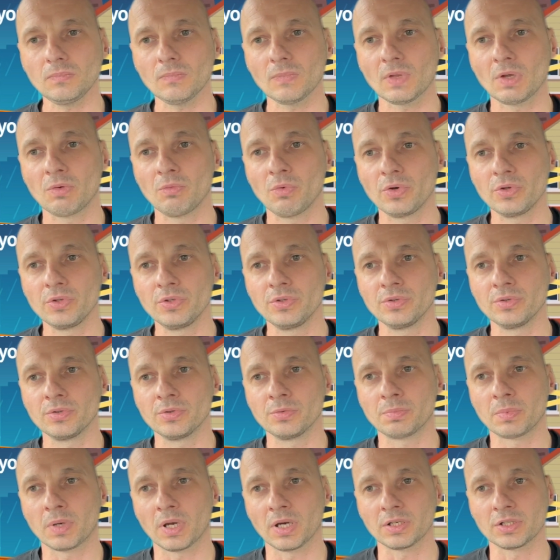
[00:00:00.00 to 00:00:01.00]
what you
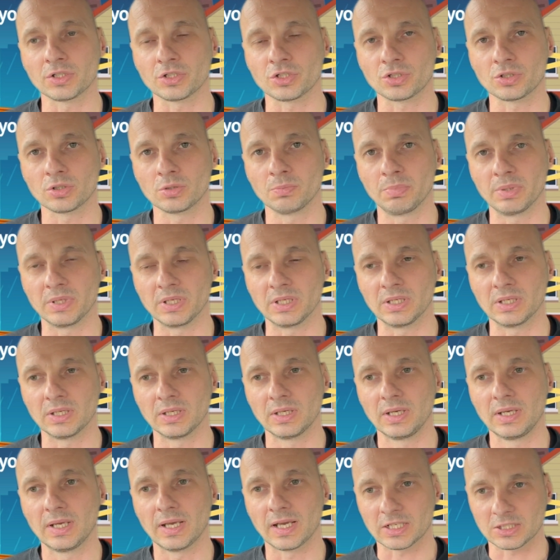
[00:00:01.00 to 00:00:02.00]
kind of should be
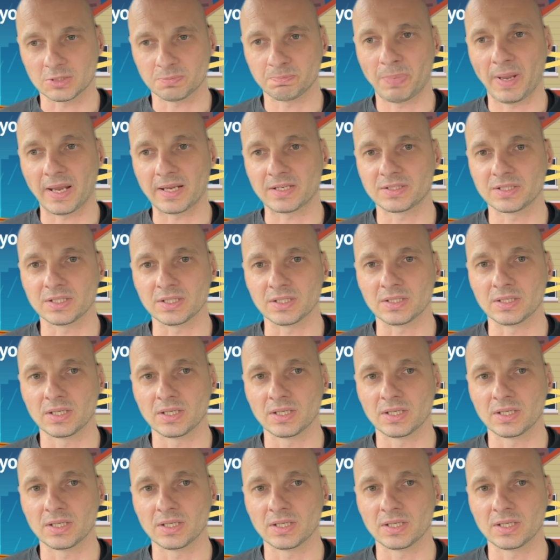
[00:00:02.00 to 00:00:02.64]
expecting,